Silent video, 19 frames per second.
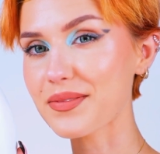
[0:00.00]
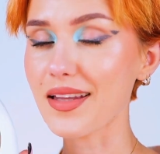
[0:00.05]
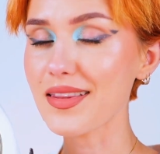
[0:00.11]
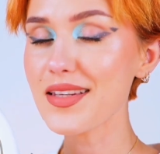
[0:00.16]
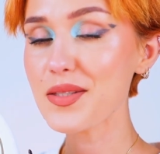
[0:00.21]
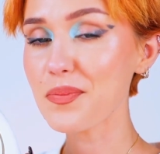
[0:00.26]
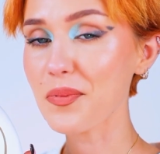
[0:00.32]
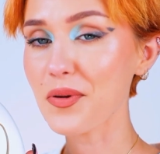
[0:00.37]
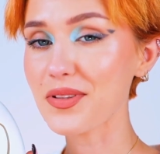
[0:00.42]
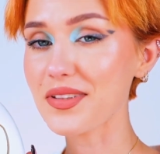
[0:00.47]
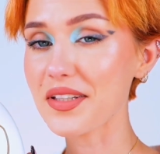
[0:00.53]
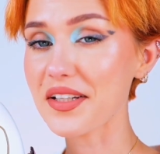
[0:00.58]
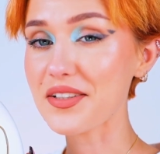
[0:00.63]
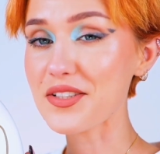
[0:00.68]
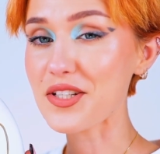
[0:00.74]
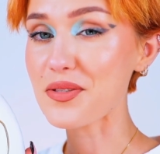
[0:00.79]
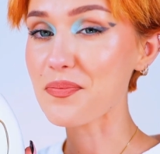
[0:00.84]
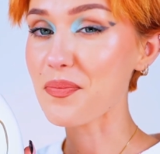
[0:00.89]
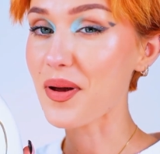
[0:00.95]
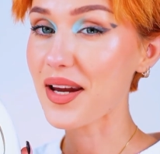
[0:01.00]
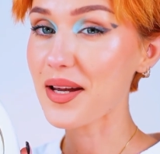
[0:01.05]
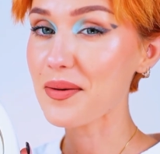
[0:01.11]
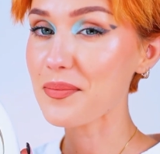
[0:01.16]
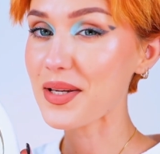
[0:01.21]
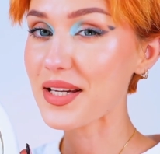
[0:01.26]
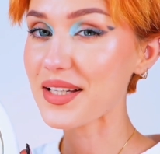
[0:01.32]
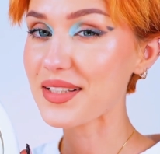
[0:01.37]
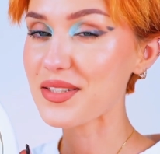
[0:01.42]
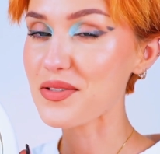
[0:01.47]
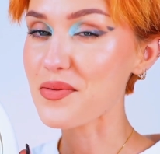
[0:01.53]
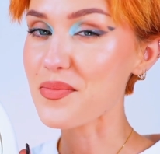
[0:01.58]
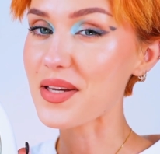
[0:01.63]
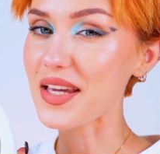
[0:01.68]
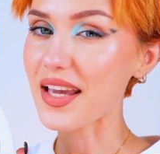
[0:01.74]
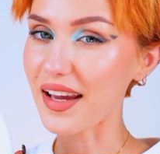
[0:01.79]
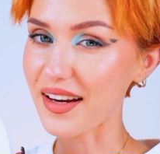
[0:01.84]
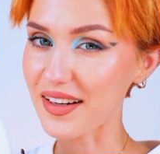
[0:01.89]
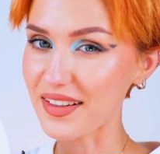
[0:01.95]
At this point, they are just paying me to
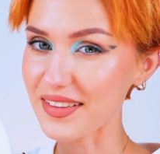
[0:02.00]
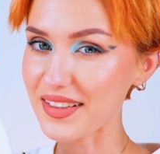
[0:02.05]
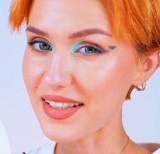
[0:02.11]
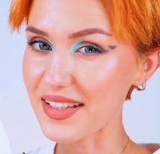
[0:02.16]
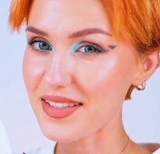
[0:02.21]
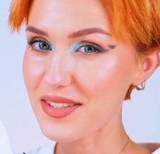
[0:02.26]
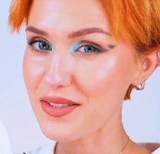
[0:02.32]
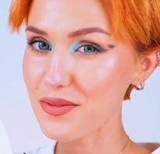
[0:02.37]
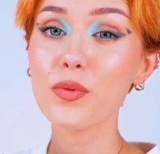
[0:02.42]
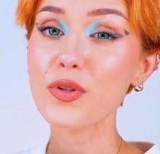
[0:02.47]
be hairless,